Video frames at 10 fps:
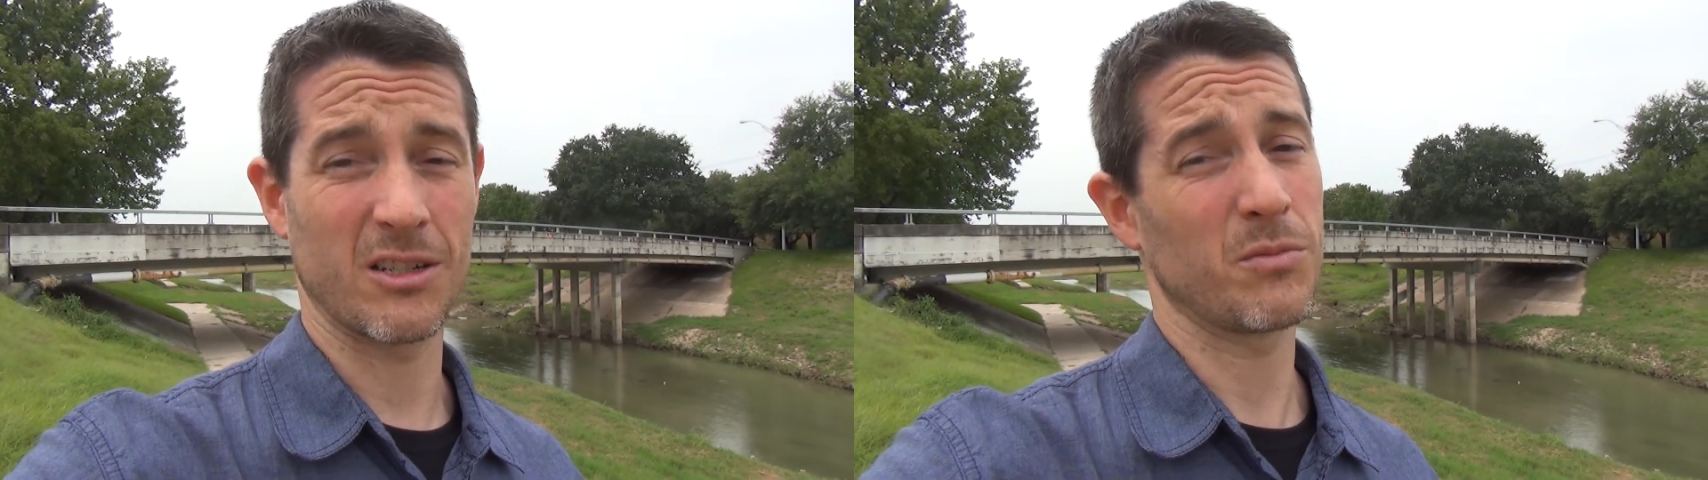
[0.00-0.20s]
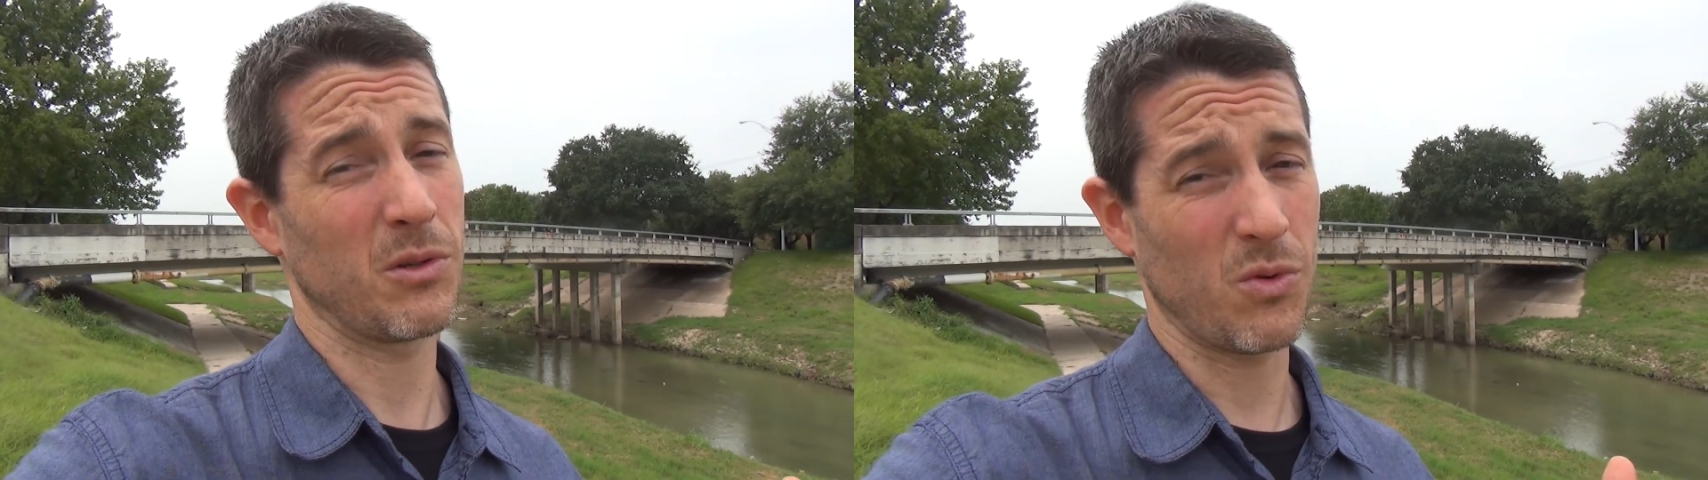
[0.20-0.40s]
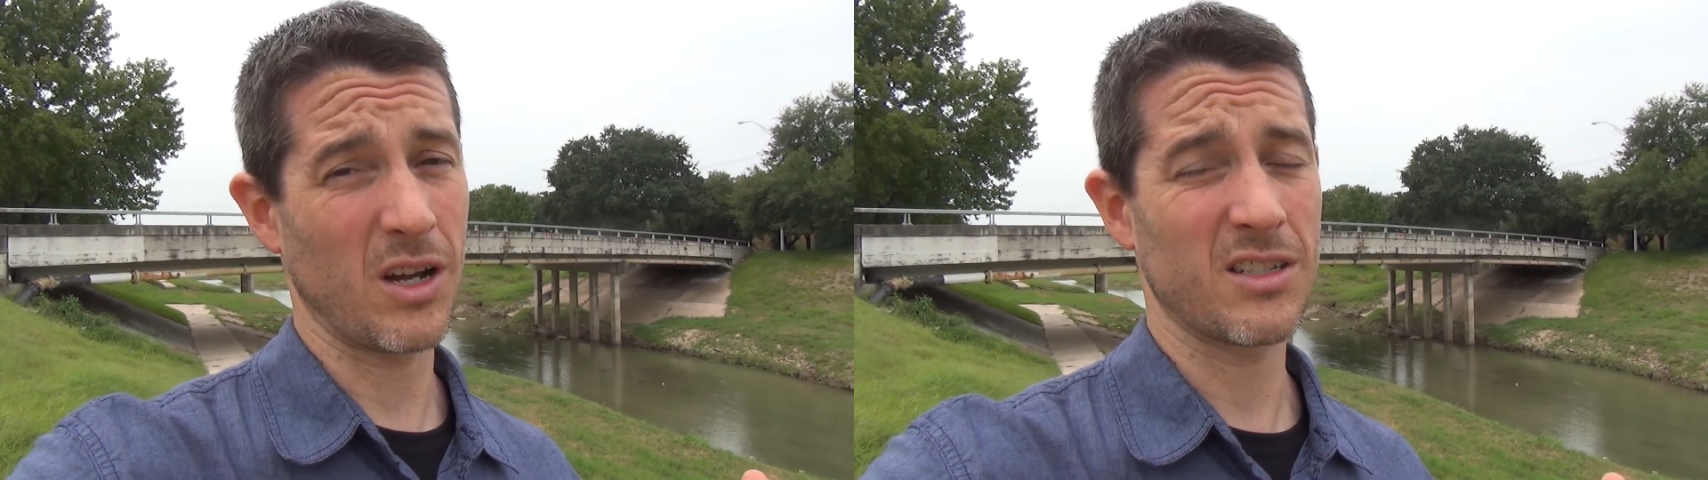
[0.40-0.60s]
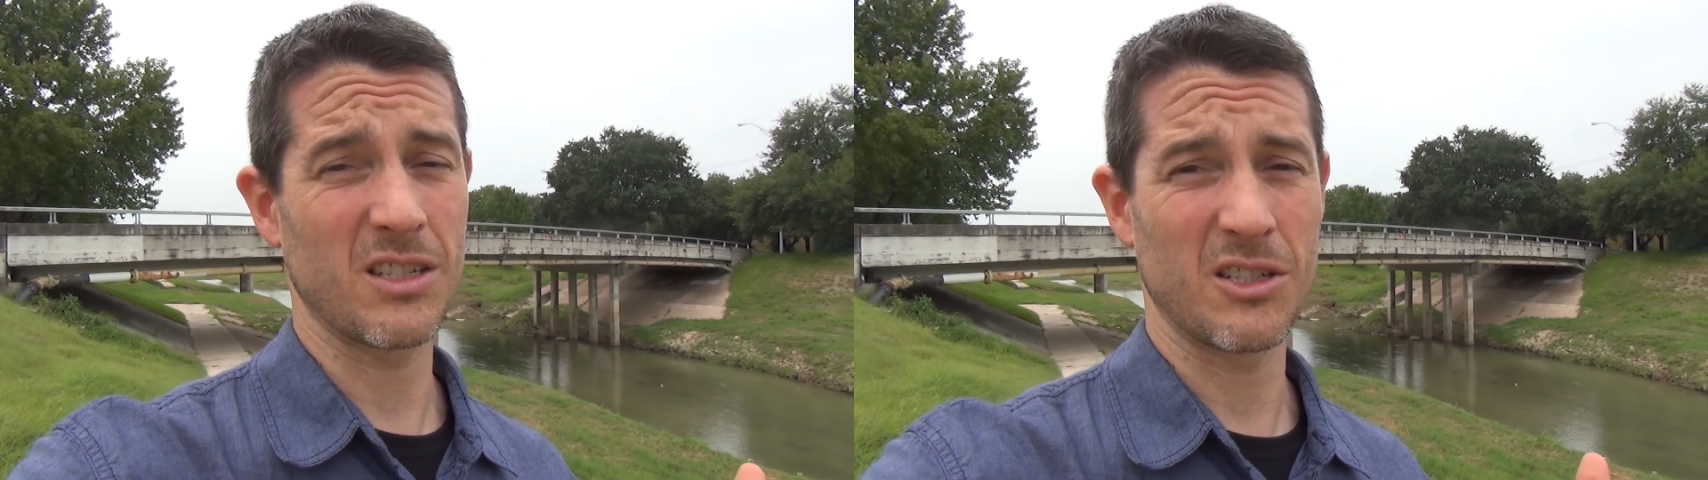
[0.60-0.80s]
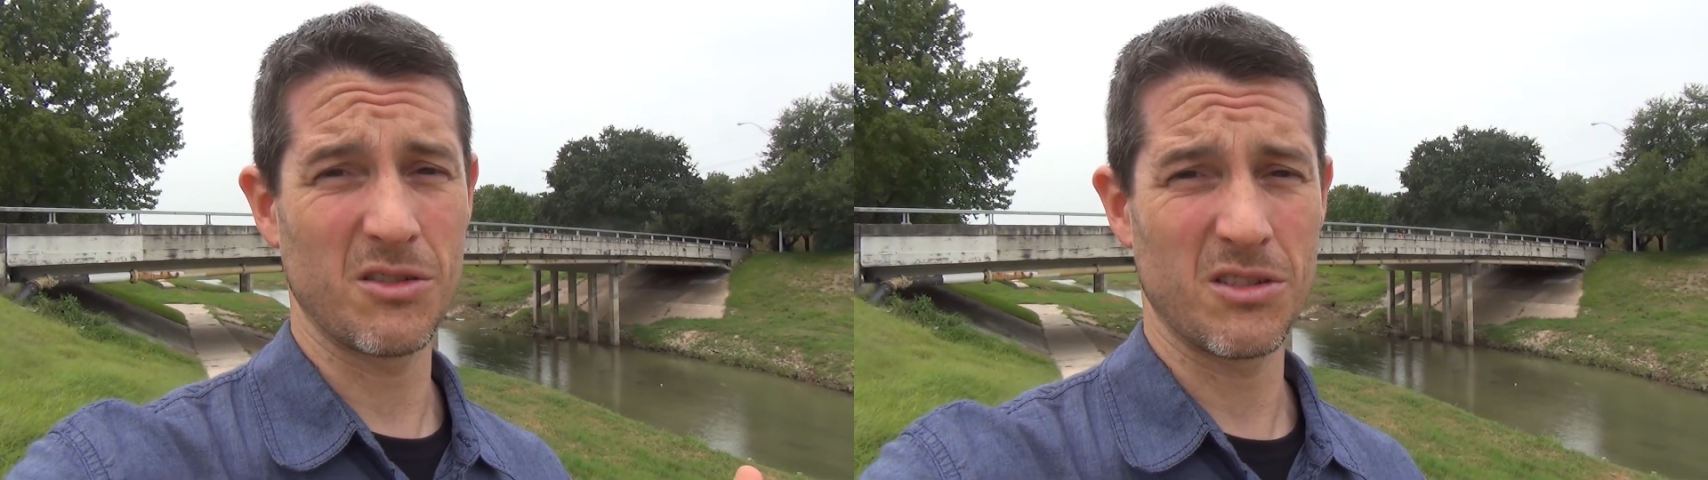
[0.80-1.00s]
and it would be wise
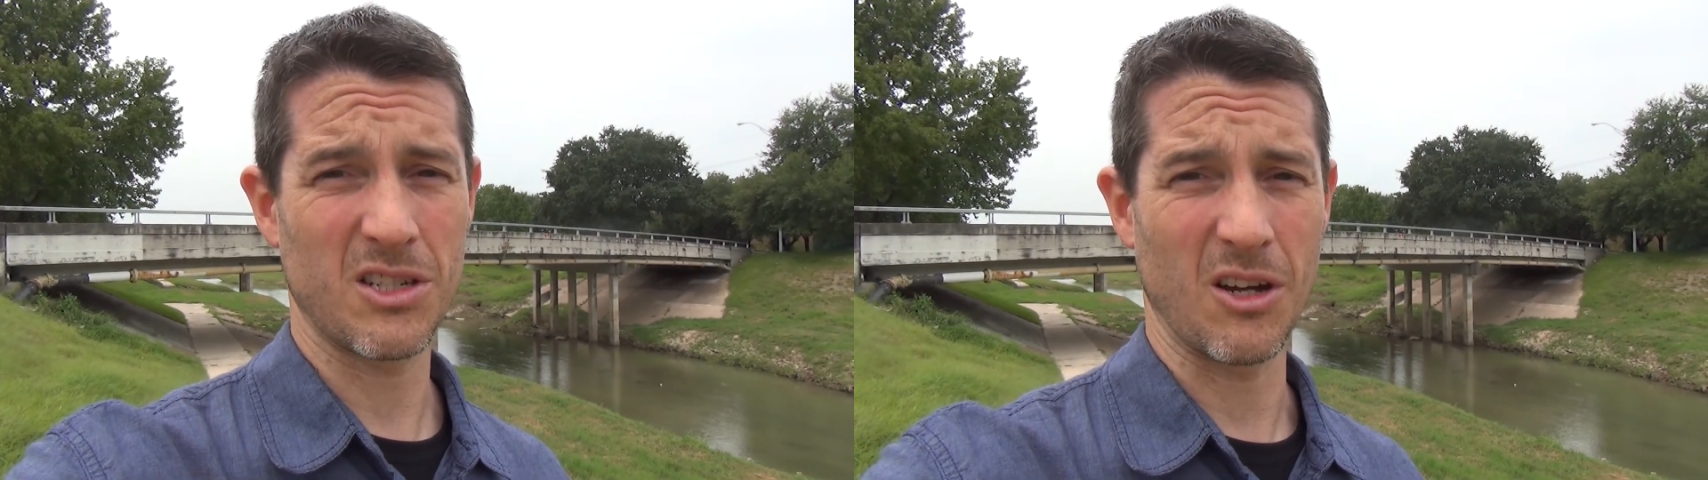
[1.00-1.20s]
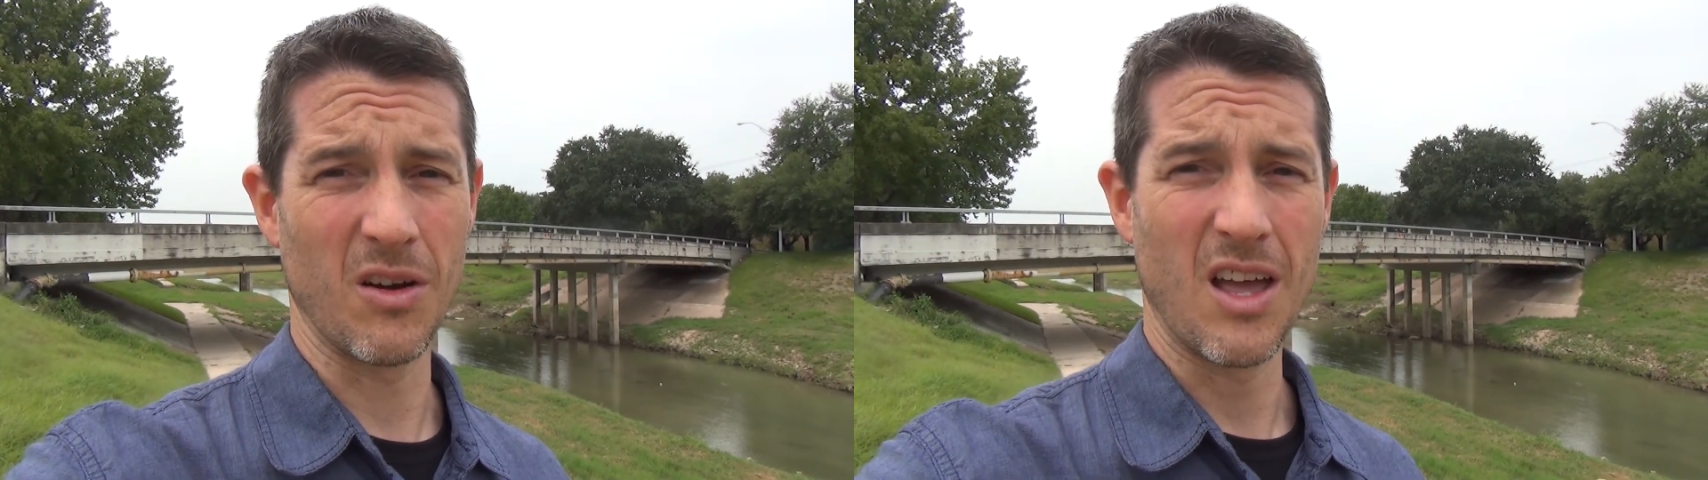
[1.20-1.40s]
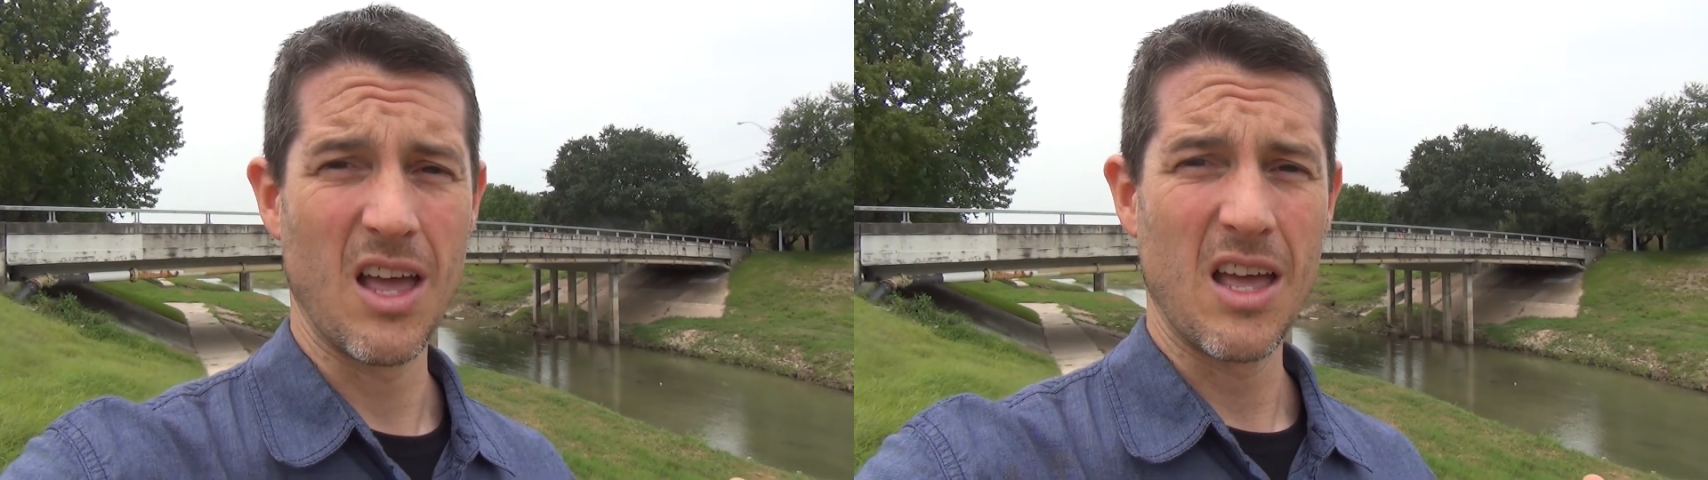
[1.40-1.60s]
to do so.